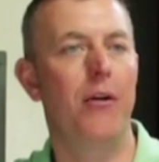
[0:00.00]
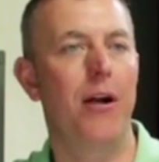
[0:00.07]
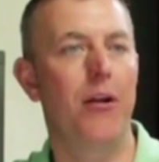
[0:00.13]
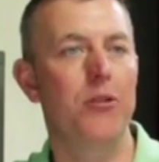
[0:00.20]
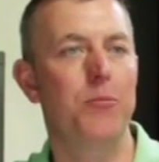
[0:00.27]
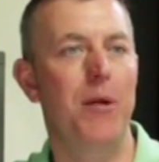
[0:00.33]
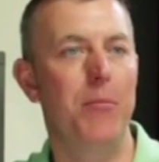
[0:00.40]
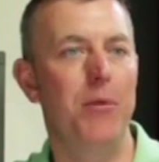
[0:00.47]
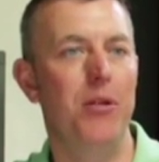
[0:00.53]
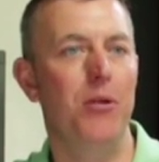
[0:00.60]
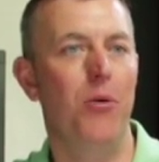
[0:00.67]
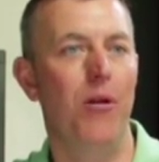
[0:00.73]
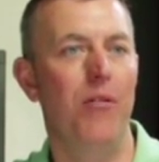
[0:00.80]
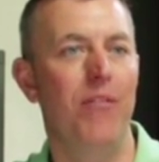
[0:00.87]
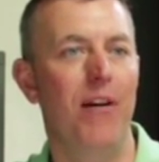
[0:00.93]
house payment you
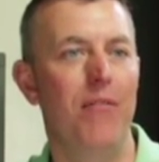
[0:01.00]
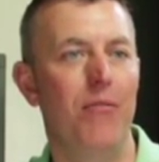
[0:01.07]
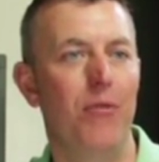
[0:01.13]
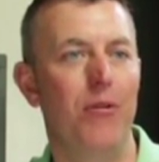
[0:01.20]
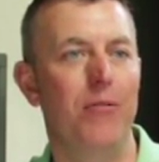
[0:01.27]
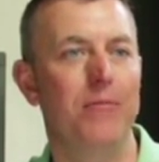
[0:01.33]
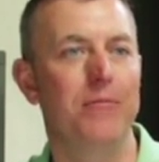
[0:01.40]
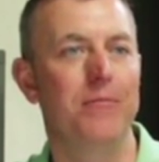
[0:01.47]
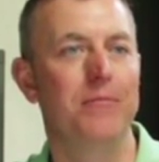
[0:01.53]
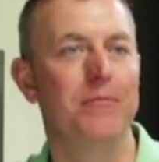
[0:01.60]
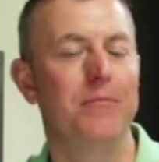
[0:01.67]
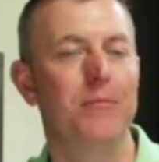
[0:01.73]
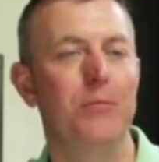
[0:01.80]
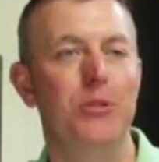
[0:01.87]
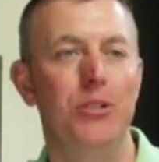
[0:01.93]
qualify for,
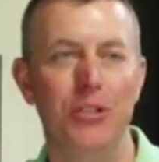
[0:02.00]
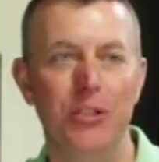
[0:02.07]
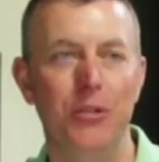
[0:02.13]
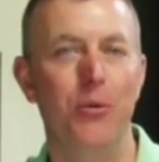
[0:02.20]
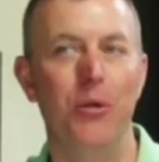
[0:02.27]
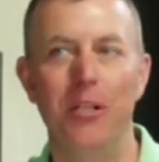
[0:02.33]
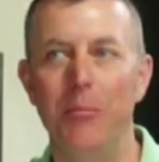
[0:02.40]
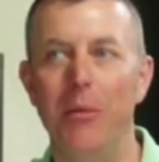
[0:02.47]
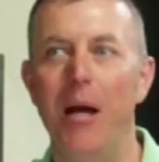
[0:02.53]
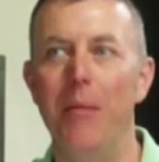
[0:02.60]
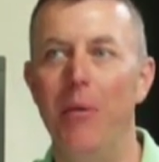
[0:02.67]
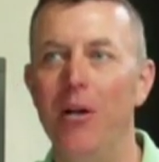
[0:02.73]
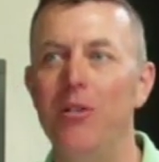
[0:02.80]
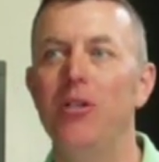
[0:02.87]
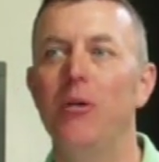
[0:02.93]
which isn't going to buy much.